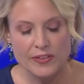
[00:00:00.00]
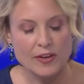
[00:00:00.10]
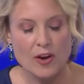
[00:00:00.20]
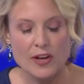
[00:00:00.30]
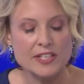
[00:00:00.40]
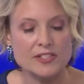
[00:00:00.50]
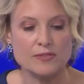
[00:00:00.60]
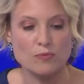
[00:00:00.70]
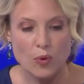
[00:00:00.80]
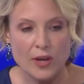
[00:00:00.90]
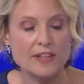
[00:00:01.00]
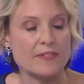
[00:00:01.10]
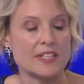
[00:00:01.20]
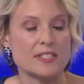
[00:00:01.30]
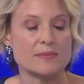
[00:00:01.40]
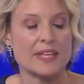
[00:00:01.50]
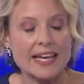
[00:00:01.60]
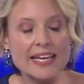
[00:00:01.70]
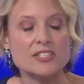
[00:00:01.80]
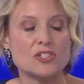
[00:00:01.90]
they're only worthy victims.
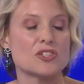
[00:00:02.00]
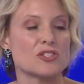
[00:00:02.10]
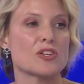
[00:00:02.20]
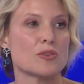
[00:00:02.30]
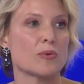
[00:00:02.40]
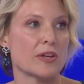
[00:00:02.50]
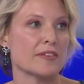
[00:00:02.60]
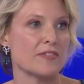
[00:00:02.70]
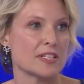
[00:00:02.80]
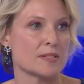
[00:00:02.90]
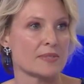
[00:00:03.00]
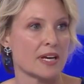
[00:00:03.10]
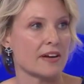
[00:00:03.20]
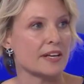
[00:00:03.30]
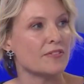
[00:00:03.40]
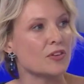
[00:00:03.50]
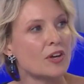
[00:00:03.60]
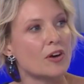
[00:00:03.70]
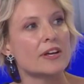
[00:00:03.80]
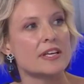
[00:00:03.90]
They get to choose who the worthy victims are. And if you
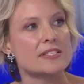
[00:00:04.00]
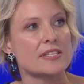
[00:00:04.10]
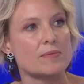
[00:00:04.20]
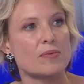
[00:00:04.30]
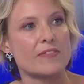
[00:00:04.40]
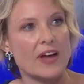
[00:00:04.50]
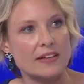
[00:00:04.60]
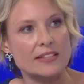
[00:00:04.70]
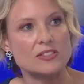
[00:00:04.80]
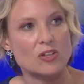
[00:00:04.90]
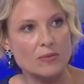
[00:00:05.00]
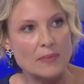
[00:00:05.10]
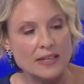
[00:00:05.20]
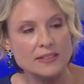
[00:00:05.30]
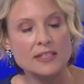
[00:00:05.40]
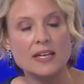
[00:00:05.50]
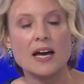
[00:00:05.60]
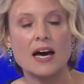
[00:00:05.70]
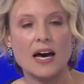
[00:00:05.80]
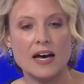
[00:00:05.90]
go against their prevailing dogma,
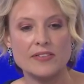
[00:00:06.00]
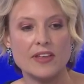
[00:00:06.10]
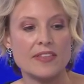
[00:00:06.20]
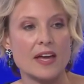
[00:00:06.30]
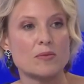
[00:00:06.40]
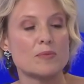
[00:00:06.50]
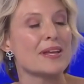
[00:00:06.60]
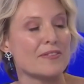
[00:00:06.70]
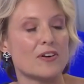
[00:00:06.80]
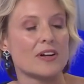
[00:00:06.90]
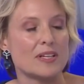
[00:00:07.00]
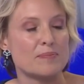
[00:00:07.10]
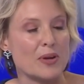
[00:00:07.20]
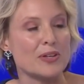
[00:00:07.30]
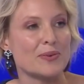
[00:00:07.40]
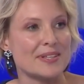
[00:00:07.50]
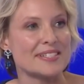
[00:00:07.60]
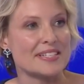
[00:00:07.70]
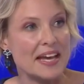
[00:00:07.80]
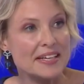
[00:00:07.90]
then they will metaphorically burn you at the
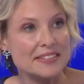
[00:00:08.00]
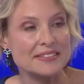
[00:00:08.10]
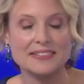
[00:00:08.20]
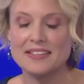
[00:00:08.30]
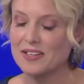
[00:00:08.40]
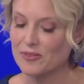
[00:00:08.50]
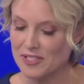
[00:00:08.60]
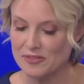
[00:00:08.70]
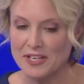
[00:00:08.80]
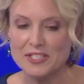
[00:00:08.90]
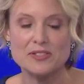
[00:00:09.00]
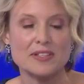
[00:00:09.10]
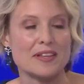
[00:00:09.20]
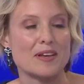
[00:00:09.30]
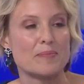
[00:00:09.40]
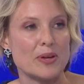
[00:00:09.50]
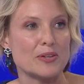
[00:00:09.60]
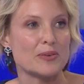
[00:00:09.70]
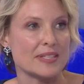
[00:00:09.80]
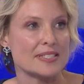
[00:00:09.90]
stake, then they'll resurrect you, and then they'll burn
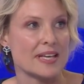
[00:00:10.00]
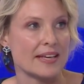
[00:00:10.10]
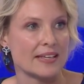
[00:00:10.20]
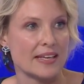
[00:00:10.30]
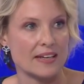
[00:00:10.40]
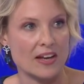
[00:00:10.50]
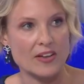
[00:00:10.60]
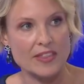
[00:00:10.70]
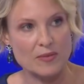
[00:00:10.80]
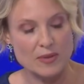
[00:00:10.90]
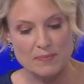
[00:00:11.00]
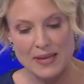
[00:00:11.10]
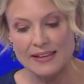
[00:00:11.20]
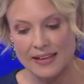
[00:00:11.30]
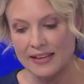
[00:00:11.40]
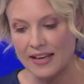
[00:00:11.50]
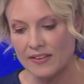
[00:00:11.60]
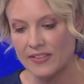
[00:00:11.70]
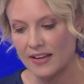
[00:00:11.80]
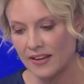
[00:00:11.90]
you at the stake again. And I think with me getting
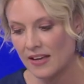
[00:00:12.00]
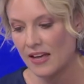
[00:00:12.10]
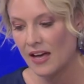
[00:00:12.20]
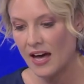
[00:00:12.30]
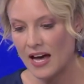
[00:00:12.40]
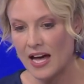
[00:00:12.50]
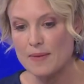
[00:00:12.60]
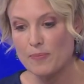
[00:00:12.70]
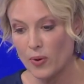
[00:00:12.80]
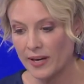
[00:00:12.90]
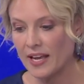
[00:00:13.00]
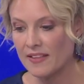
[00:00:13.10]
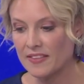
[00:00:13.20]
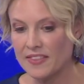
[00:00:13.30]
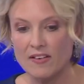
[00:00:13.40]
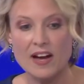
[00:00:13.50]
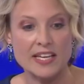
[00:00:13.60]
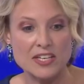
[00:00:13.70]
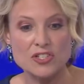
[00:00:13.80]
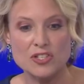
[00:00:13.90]
out there and pointing out that there are
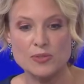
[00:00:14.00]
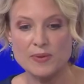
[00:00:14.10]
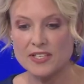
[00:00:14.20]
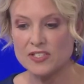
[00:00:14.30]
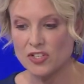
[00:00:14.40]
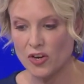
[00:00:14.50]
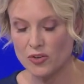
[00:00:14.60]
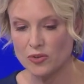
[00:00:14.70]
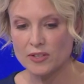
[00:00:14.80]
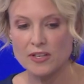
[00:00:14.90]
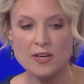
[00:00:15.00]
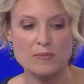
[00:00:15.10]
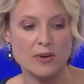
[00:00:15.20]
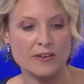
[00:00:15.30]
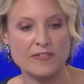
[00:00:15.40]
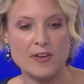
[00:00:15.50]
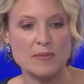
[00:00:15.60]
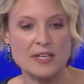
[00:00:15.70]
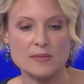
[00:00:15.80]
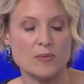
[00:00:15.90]
issues with this so-called modern
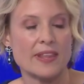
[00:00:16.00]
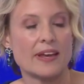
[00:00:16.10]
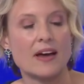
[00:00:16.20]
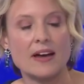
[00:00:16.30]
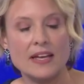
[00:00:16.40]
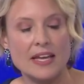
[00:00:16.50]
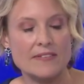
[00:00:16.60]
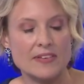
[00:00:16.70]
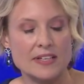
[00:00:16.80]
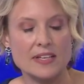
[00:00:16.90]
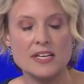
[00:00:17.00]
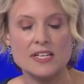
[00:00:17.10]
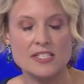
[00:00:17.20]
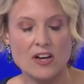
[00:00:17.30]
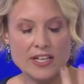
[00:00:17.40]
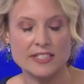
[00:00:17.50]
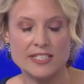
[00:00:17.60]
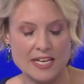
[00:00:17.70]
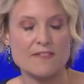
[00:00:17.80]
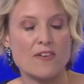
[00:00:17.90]
feminism where they can't even
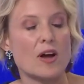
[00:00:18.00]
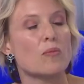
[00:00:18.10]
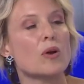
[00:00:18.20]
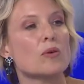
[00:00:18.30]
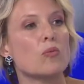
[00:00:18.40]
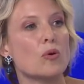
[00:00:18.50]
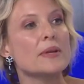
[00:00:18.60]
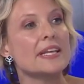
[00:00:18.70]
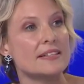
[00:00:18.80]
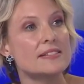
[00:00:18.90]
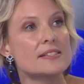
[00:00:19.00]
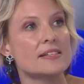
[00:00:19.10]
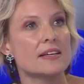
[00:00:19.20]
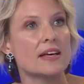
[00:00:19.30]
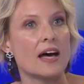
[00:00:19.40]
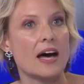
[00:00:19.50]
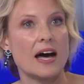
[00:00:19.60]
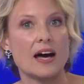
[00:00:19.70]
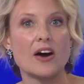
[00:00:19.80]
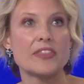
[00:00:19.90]
identify what a woman is,
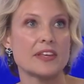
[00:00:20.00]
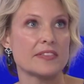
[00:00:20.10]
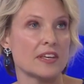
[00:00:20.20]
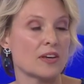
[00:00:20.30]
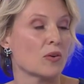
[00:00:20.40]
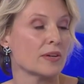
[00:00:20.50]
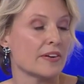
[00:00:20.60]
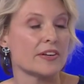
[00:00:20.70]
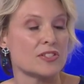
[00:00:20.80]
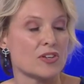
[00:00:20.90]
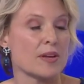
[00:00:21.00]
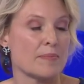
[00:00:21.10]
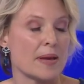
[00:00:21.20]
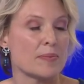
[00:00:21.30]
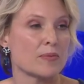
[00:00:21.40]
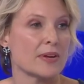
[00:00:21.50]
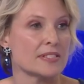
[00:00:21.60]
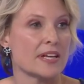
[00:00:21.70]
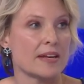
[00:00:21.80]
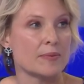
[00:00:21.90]
I think the ordinary Australian people
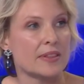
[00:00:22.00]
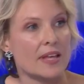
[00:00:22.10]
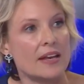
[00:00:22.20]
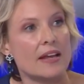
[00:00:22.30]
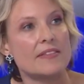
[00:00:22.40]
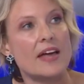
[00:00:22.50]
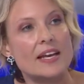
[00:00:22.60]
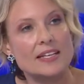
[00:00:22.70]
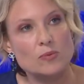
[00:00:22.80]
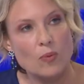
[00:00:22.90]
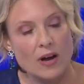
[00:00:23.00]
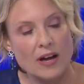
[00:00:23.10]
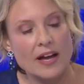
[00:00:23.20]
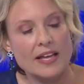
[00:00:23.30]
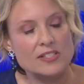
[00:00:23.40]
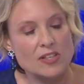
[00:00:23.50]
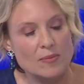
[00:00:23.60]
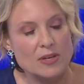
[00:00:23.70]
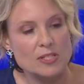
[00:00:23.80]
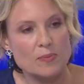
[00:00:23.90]
resonated with that, and that is why I had so
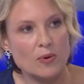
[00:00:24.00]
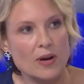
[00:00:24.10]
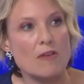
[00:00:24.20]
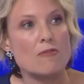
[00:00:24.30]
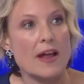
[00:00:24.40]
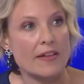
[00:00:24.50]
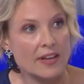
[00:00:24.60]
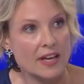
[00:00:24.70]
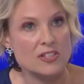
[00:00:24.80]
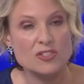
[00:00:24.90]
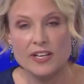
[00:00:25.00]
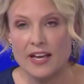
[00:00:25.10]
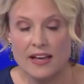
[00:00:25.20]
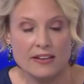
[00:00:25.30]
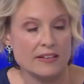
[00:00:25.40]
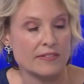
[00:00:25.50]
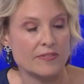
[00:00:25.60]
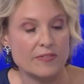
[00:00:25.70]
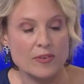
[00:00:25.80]
much support around the country and